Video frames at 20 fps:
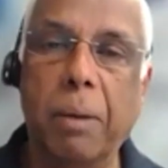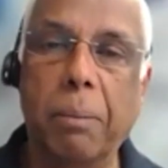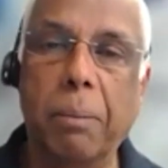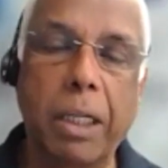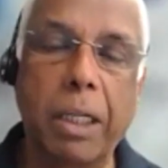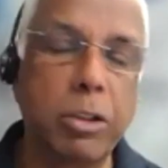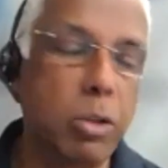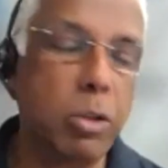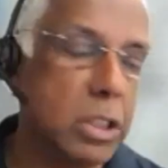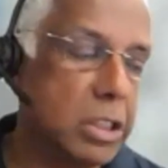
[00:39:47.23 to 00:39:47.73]

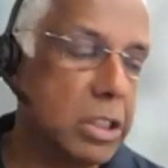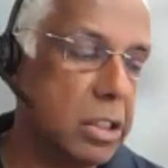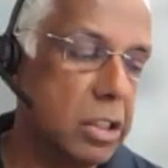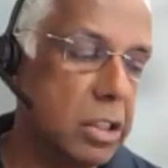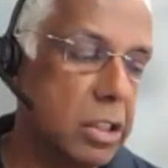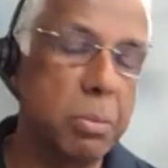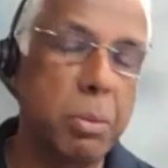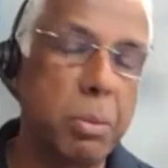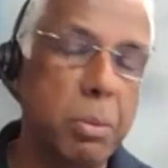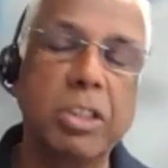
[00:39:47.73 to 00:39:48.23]
My question
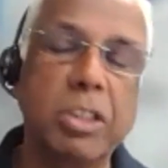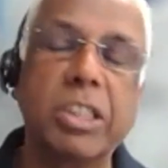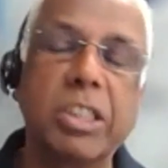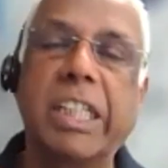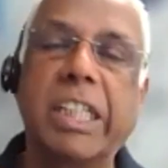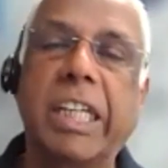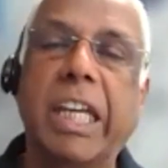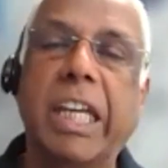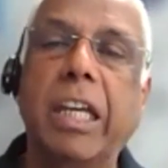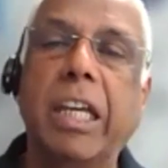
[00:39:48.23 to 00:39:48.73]
is about
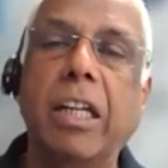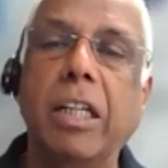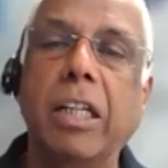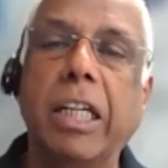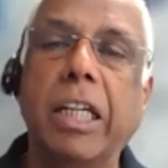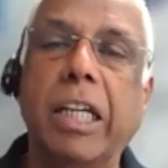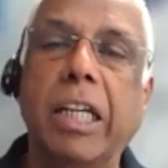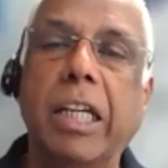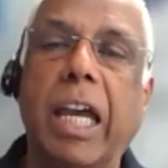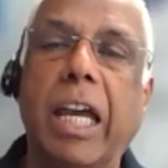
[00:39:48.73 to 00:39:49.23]

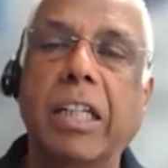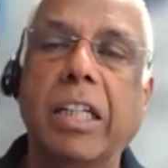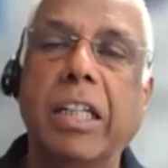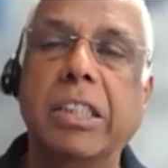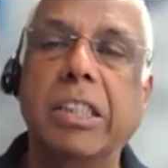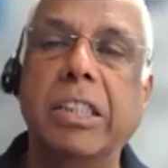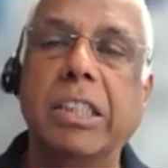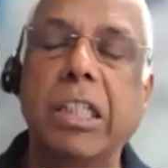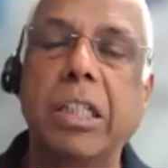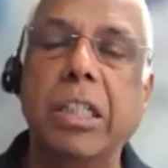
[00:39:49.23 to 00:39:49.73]
scaling
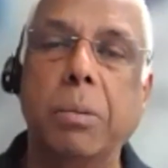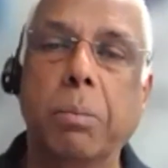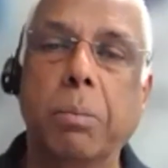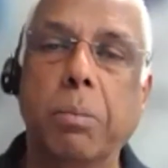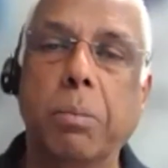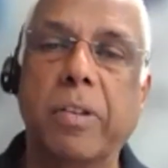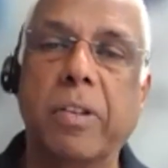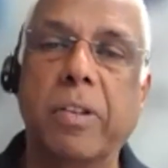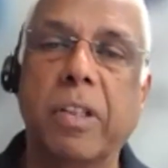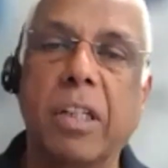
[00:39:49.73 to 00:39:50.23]
and
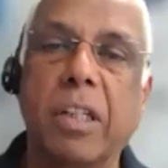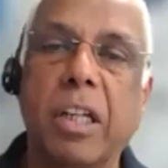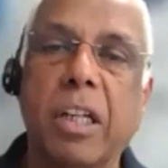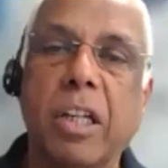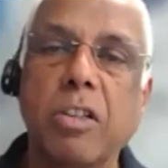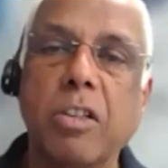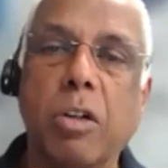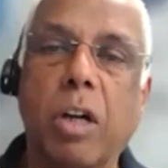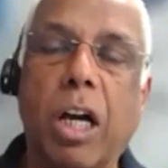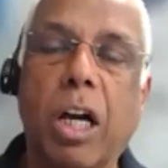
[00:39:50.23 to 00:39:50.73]
teams.
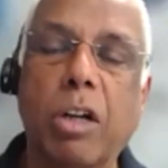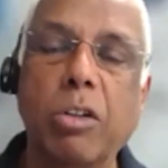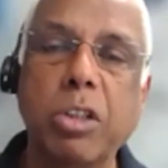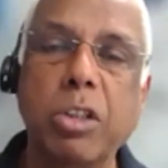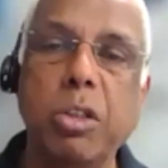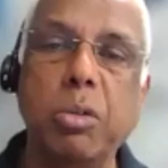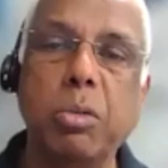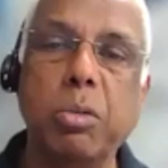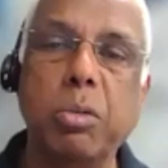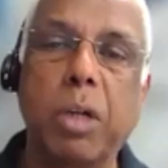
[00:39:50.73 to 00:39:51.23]
So how
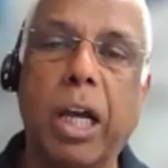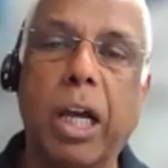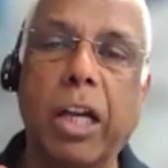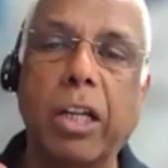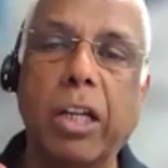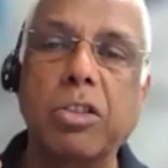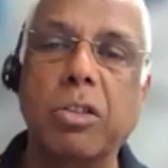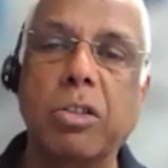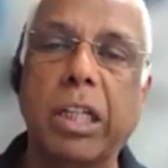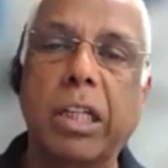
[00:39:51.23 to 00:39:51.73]
do you
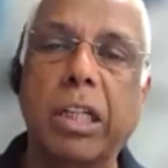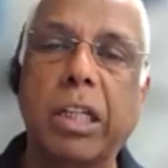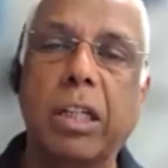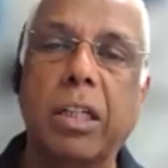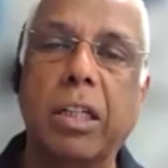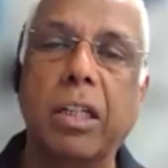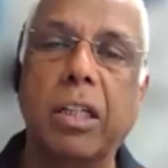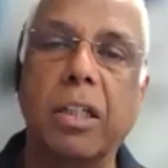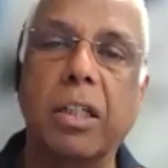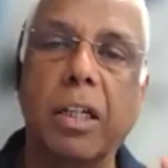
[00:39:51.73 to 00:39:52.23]

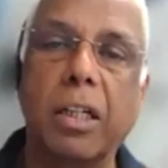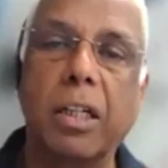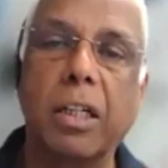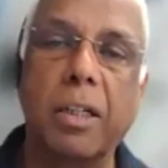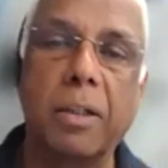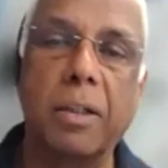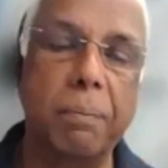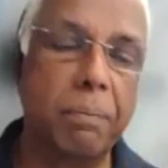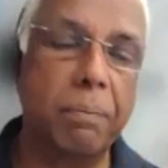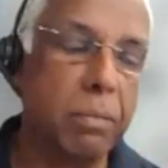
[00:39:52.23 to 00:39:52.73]
actually
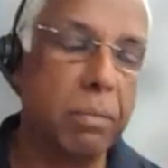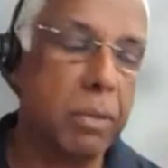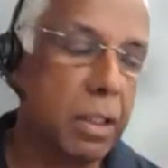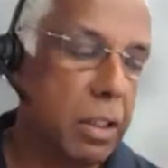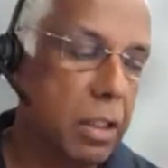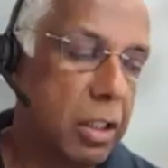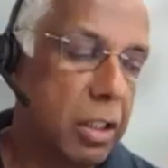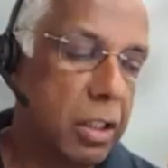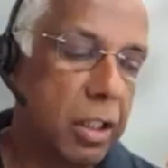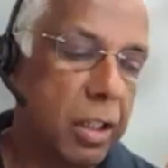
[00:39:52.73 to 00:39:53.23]

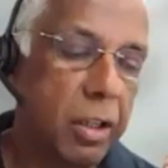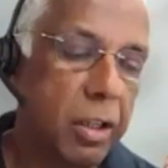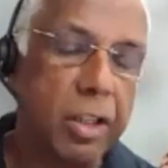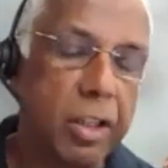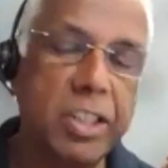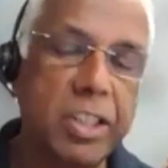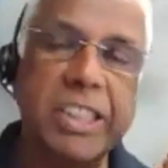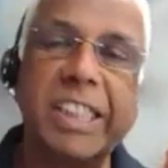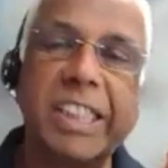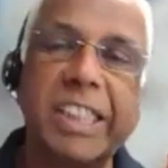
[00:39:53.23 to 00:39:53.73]

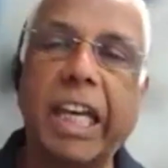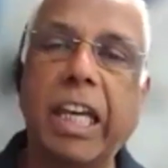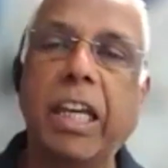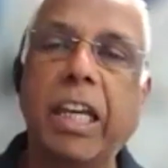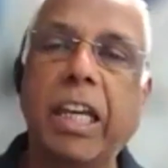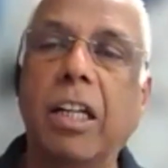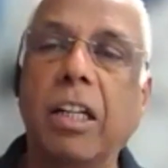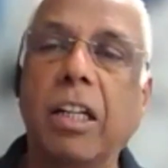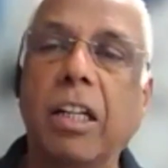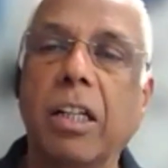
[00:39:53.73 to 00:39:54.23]

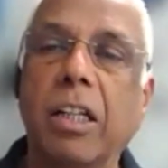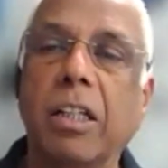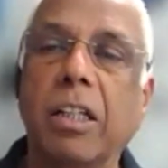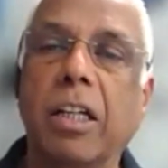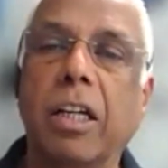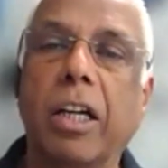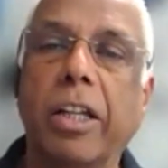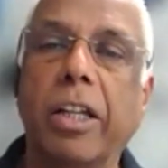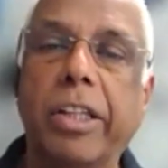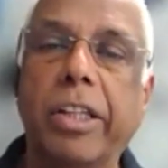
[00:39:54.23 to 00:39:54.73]
scale
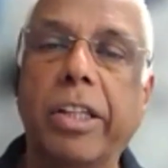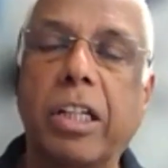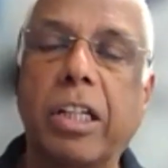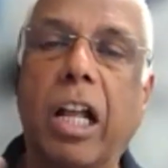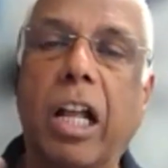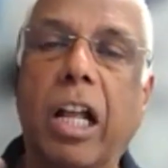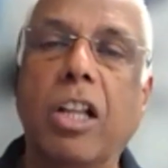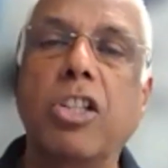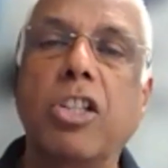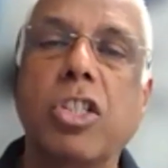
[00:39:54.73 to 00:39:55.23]
the
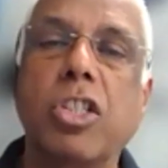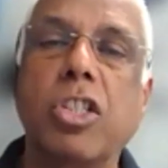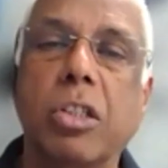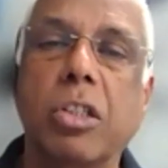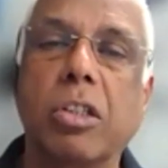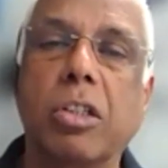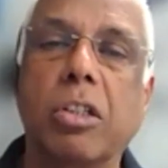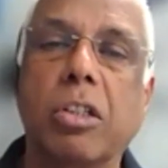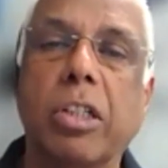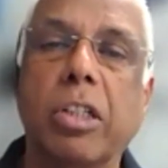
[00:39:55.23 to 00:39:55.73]

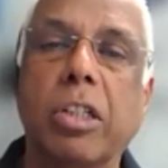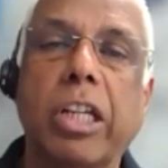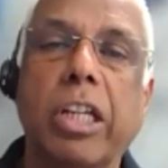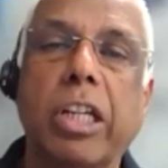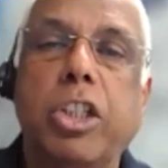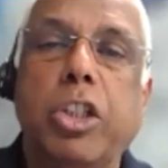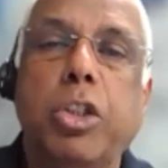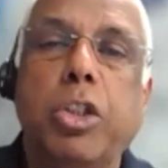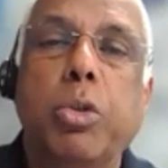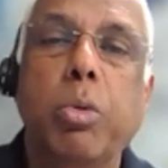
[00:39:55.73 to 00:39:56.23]
culture
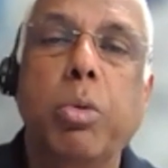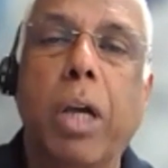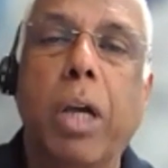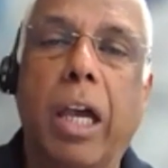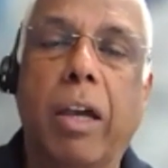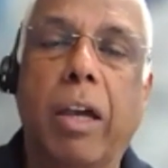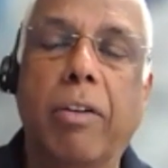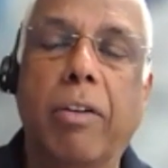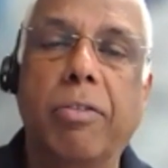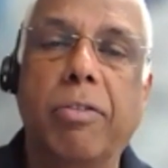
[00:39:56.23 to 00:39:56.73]
that you
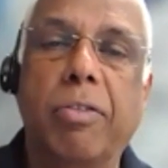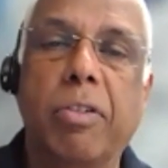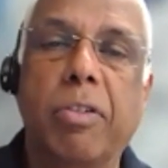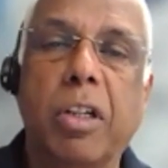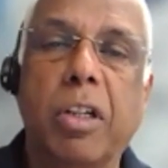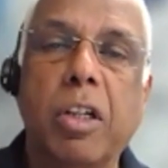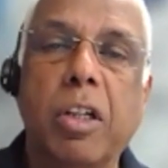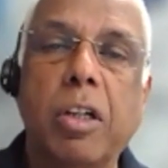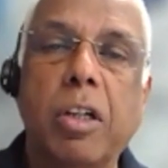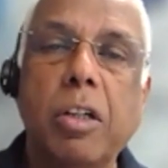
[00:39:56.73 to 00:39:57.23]
have
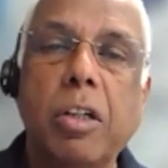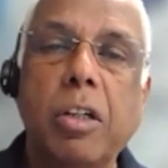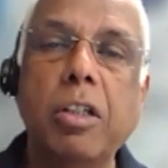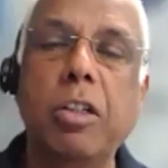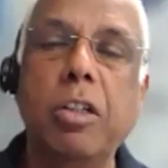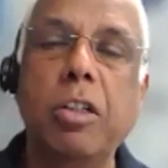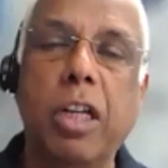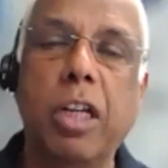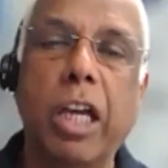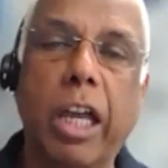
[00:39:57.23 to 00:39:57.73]

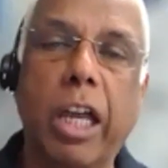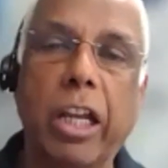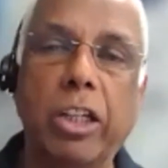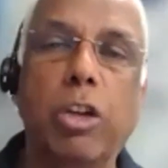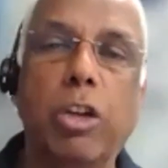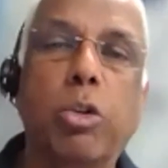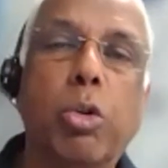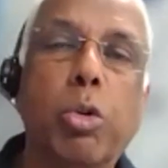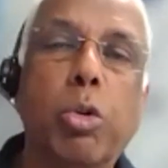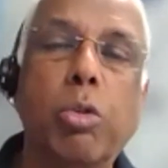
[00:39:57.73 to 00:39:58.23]
and
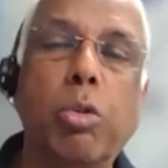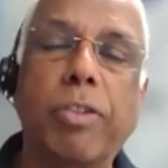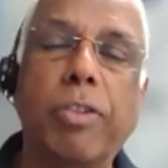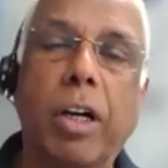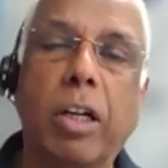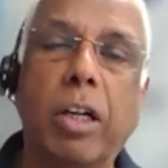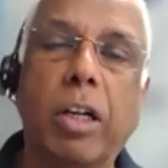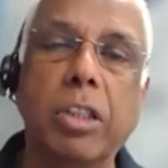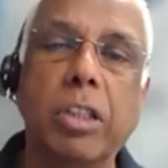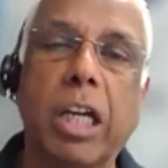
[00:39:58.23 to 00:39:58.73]
your
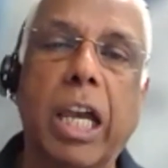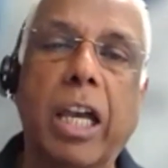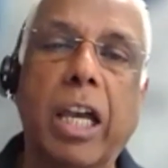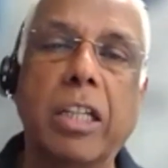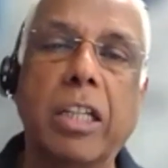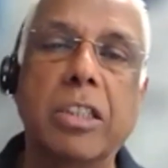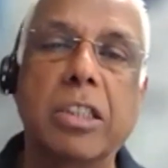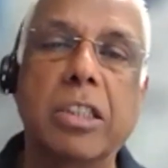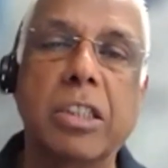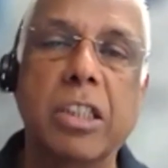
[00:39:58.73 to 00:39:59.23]
co-founder
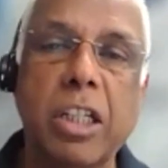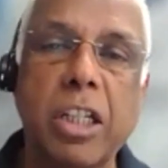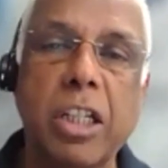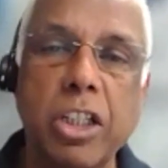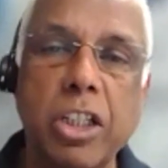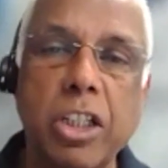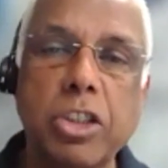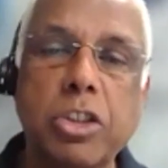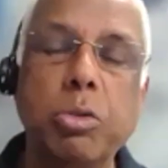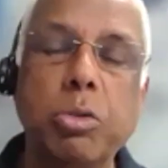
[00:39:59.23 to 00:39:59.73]
has
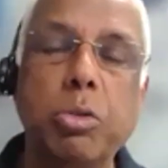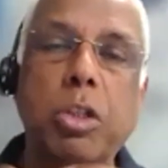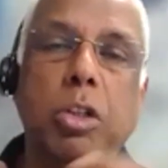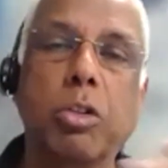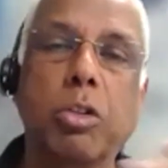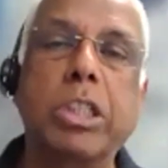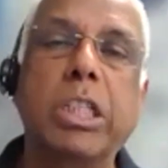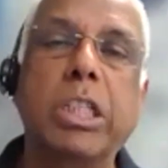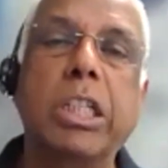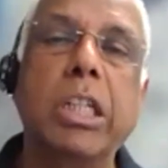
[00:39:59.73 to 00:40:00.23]
to
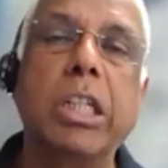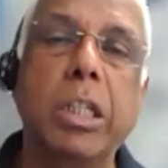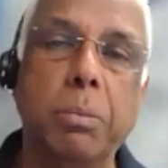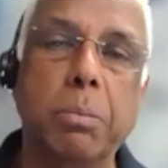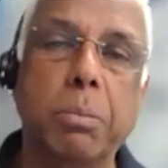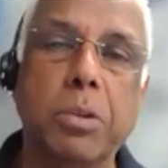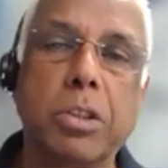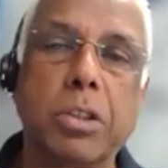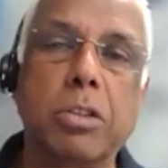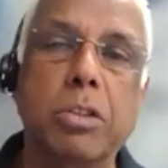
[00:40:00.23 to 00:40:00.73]
your
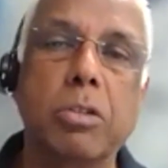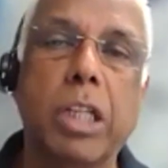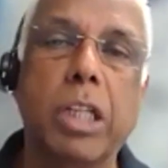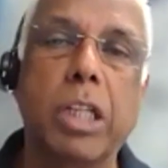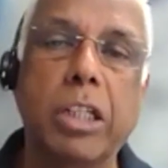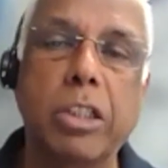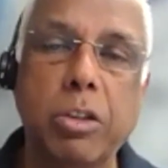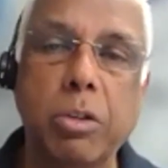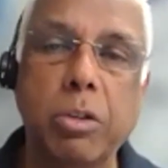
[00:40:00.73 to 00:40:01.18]
teams so that you